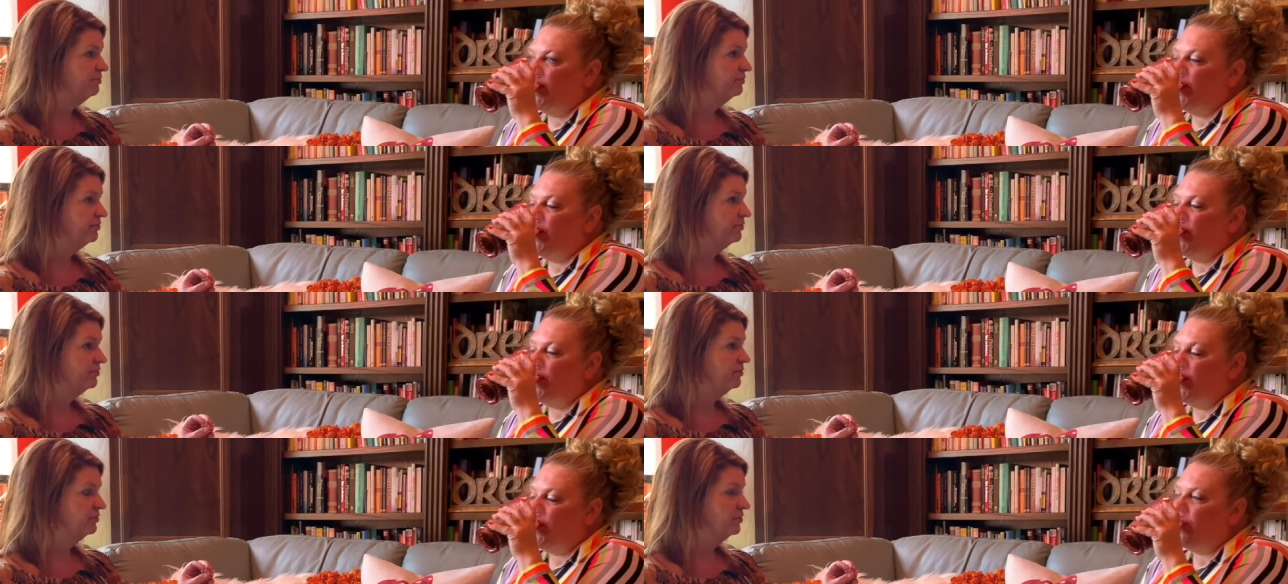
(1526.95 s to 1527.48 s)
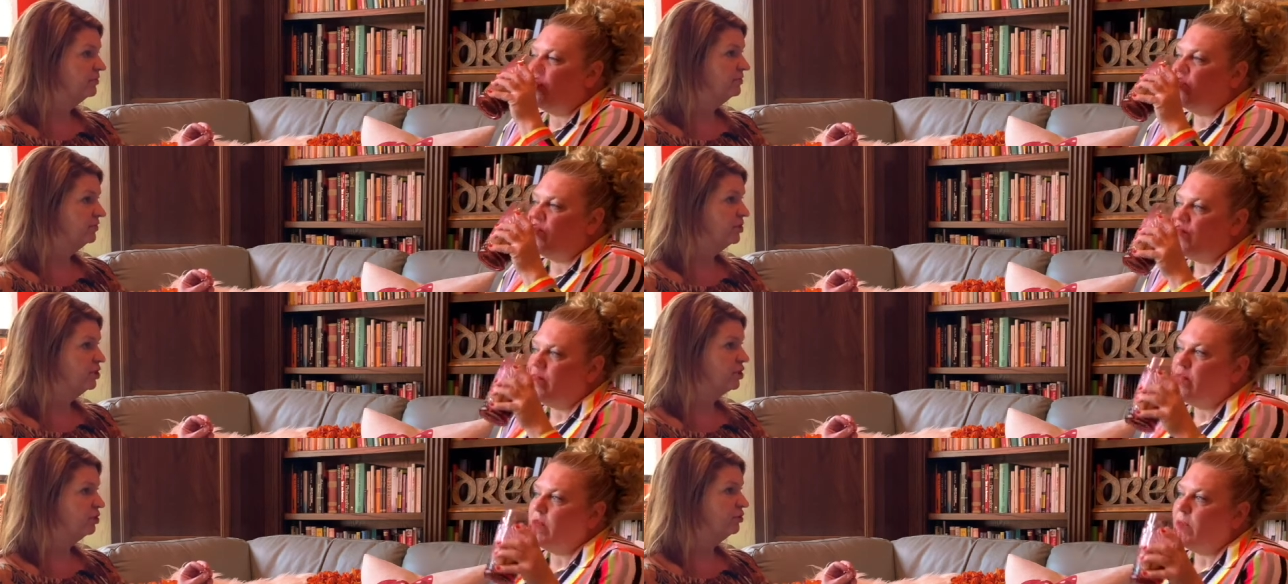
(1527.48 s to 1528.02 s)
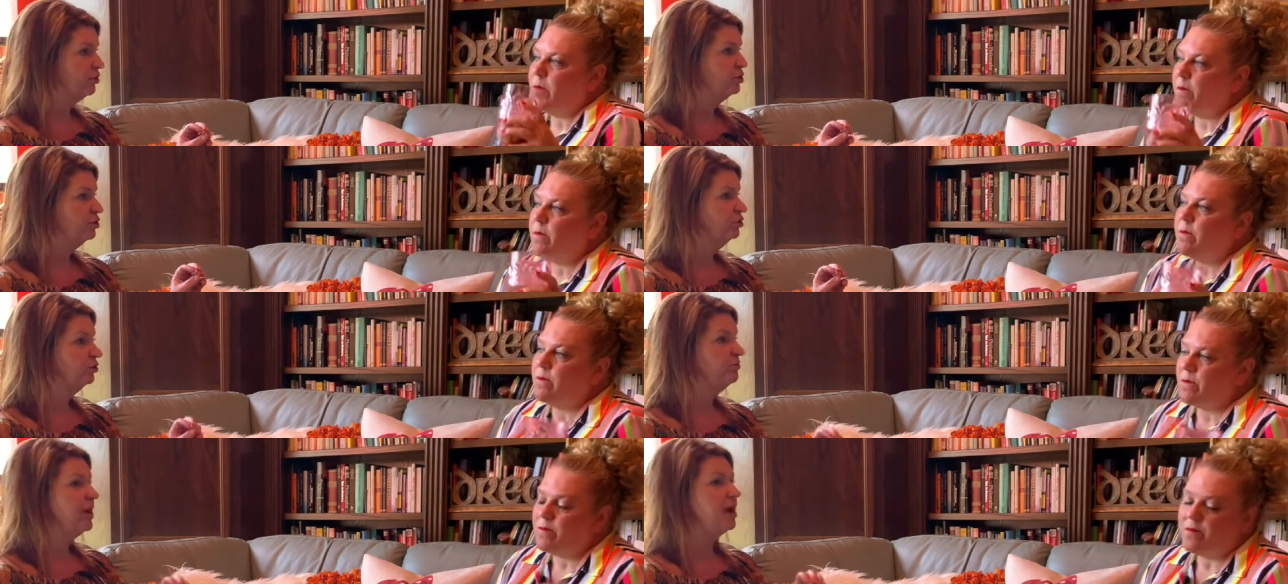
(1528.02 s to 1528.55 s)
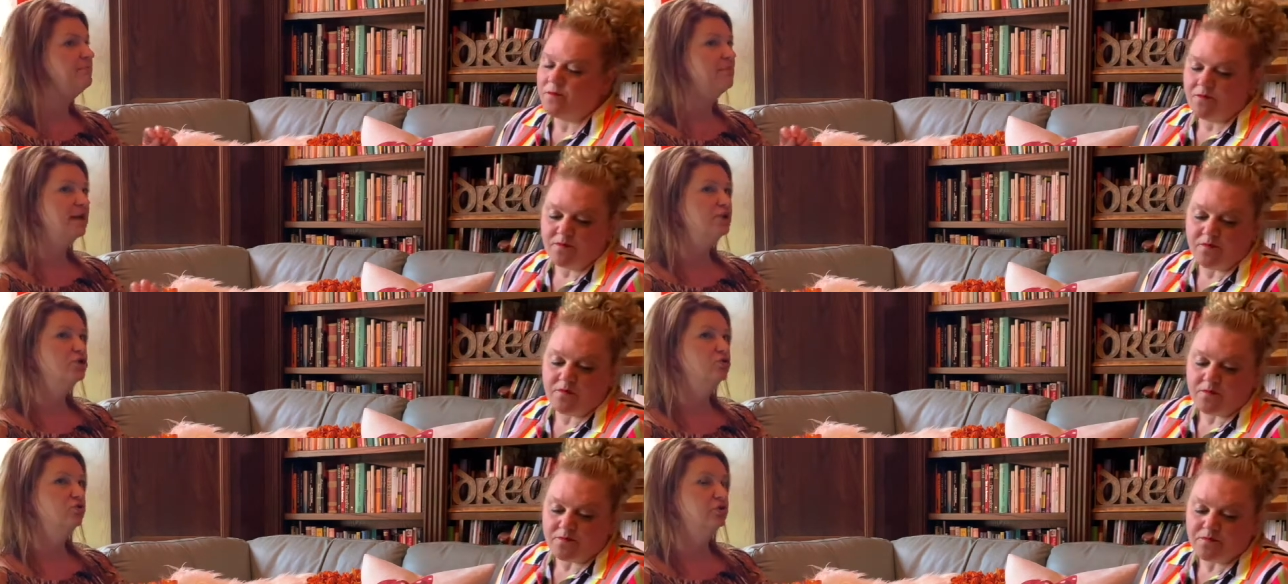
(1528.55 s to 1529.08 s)
Speaker 1: Mm-hmm you know mm-hmm. you're my
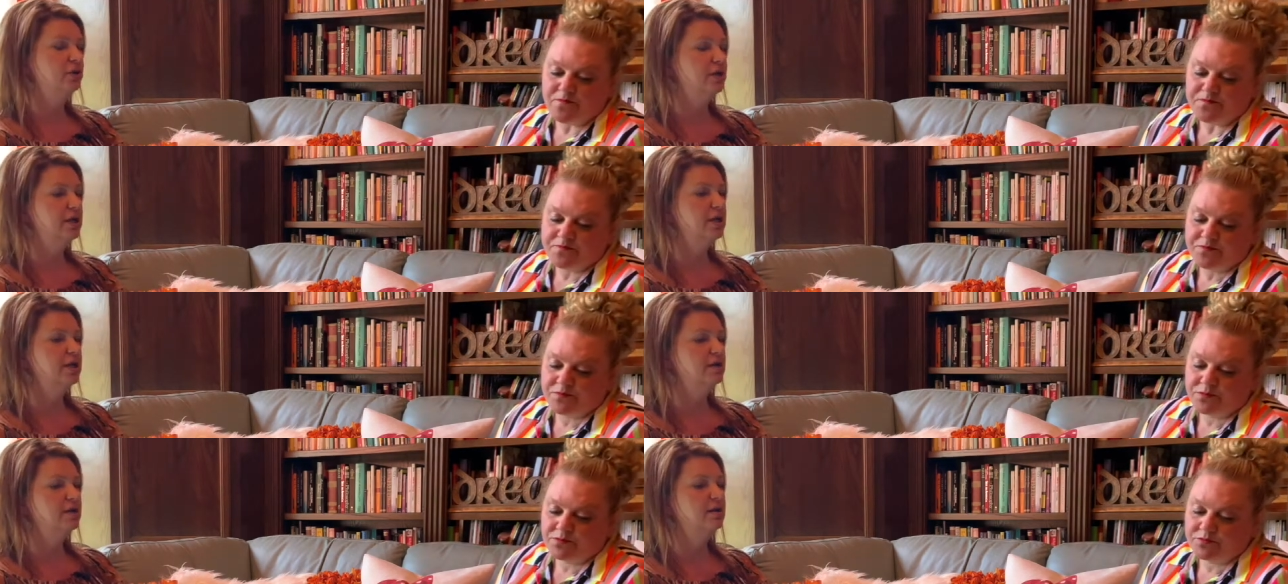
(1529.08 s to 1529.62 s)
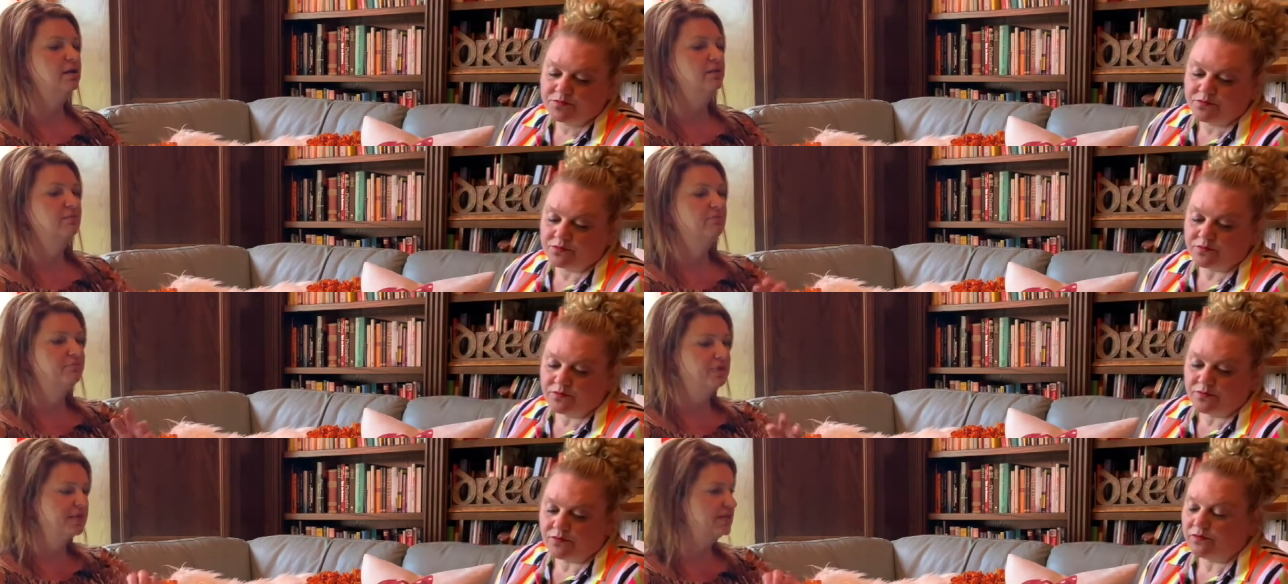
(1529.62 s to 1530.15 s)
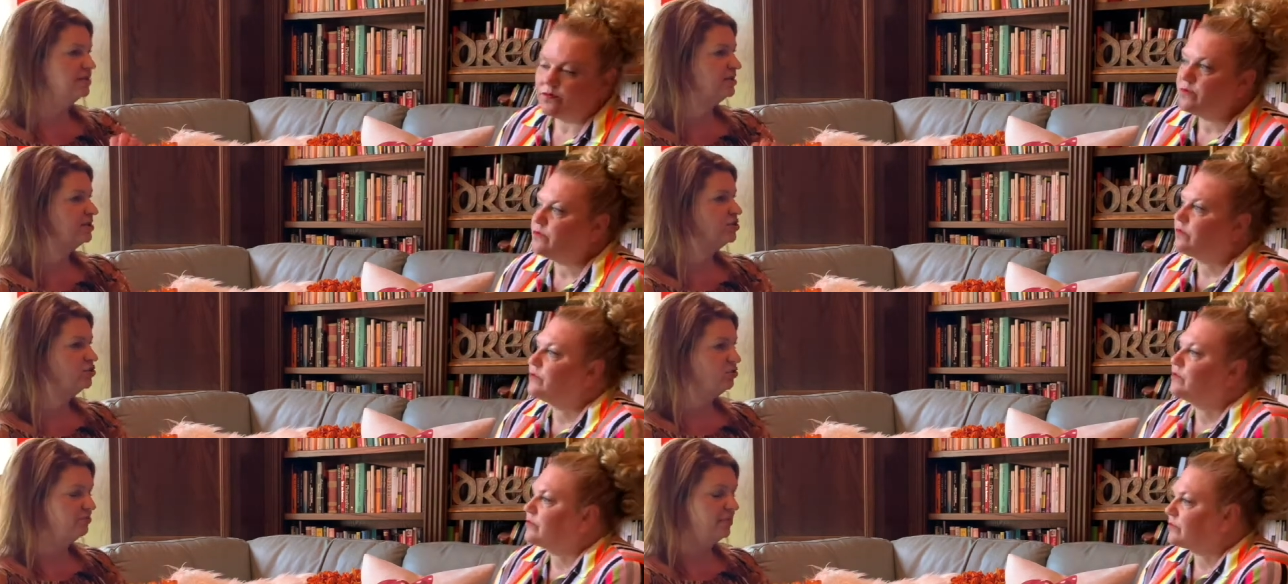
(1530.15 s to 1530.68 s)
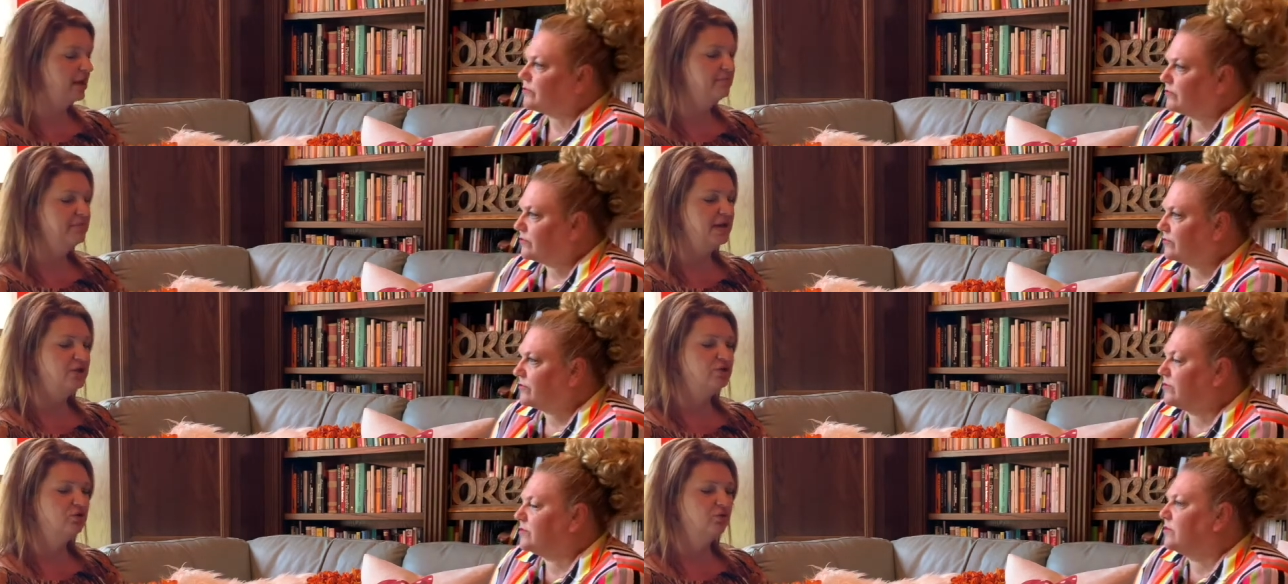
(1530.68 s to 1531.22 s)
mentor in business you're my
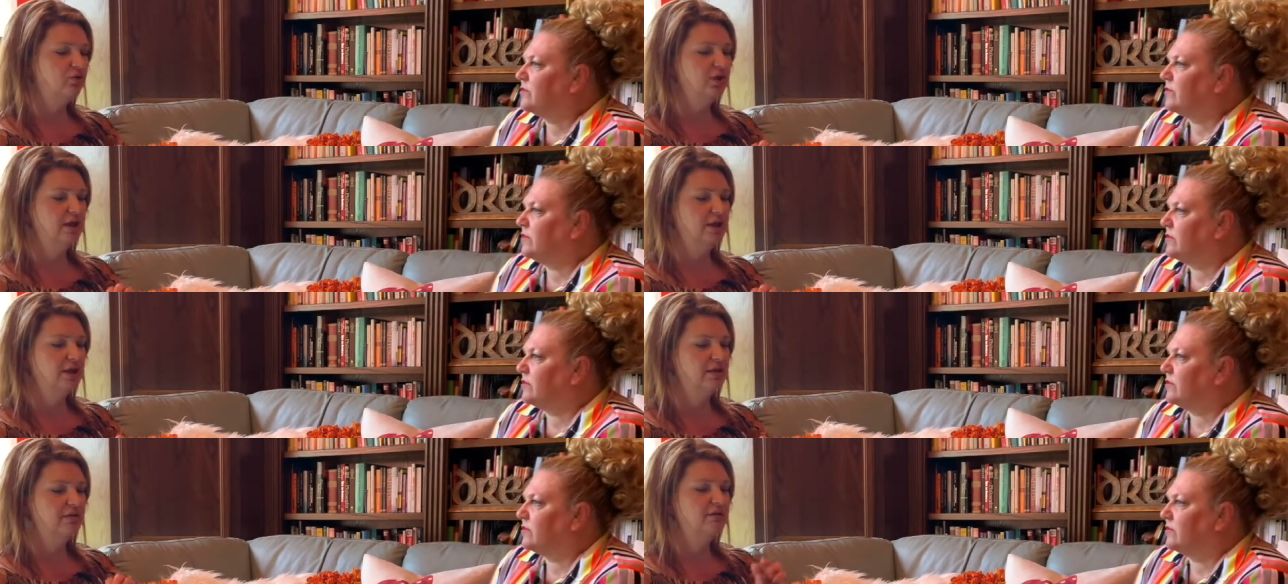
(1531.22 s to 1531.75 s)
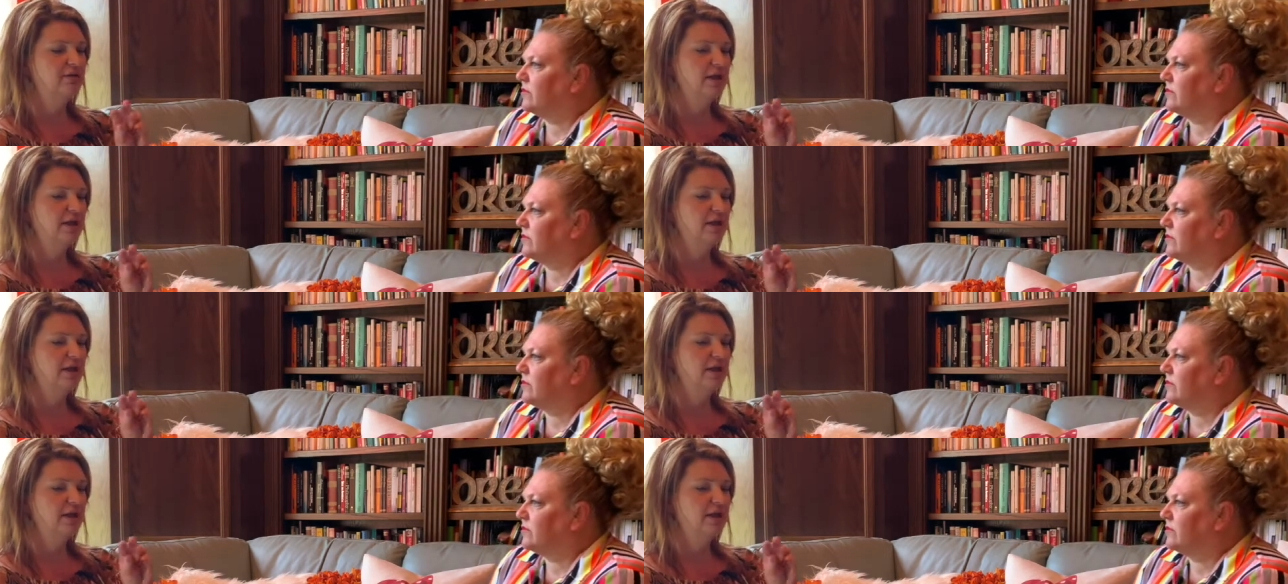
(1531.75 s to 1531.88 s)
mentor in